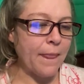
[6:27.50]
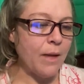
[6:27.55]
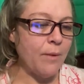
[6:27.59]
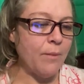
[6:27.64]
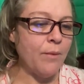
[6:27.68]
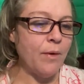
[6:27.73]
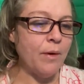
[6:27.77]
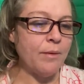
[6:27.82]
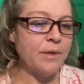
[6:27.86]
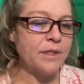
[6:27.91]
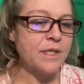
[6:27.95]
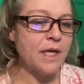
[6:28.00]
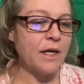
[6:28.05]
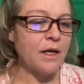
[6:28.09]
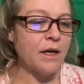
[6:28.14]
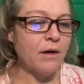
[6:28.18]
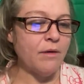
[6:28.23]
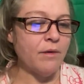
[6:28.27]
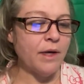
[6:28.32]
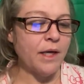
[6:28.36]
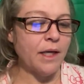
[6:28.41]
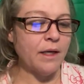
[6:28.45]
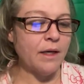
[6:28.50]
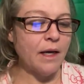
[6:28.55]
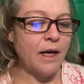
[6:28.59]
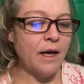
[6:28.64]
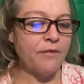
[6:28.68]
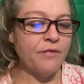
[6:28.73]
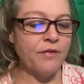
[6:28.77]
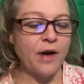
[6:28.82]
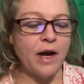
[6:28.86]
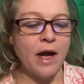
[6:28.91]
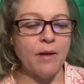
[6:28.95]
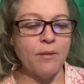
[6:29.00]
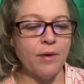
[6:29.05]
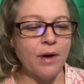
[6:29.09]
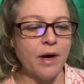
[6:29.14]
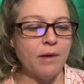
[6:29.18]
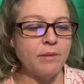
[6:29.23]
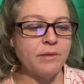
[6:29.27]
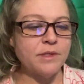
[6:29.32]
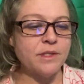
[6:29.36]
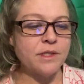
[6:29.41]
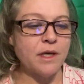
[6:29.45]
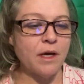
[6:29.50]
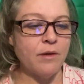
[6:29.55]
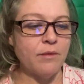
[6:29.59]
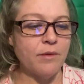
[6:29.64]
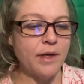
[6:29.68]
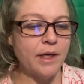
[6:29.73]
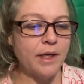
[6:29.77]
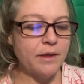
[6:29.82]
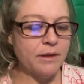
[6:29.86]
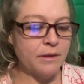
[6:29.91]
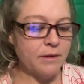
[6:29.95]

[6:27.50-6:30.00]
where was I going? I forgot where I was going.